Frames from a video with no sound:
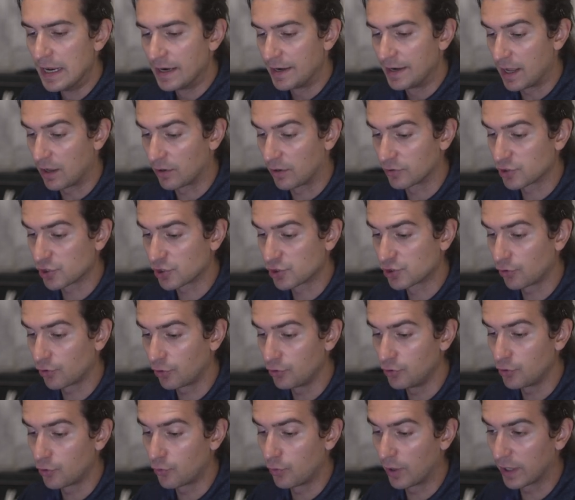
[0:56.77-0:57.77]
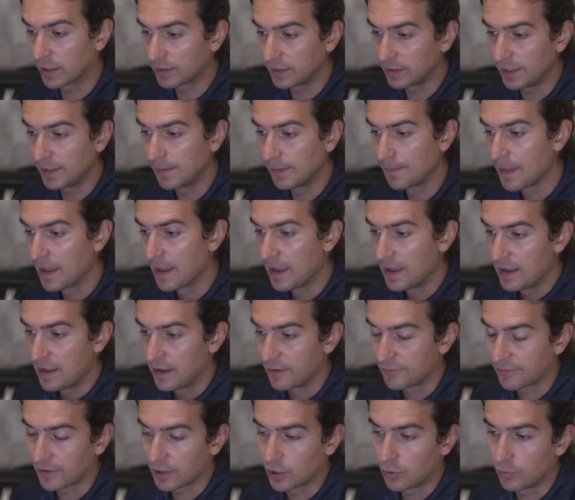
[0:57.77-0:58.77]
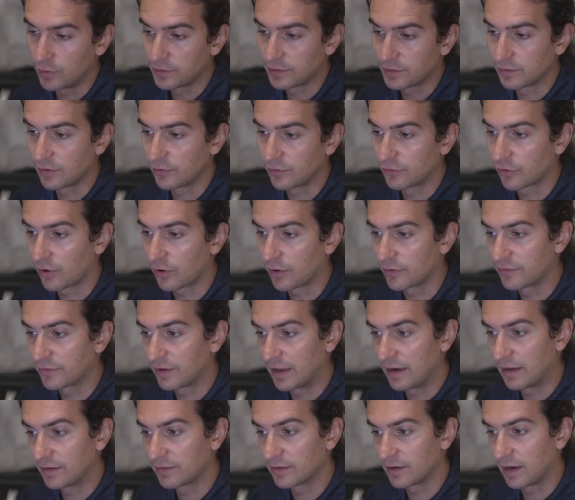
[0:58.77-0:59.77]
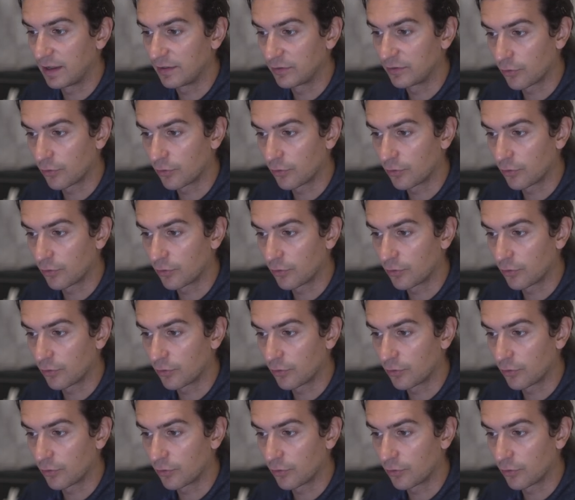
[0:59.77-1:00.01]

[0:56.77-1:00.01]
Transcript: Now I'll just show you quickly, if I go into the chart settings and I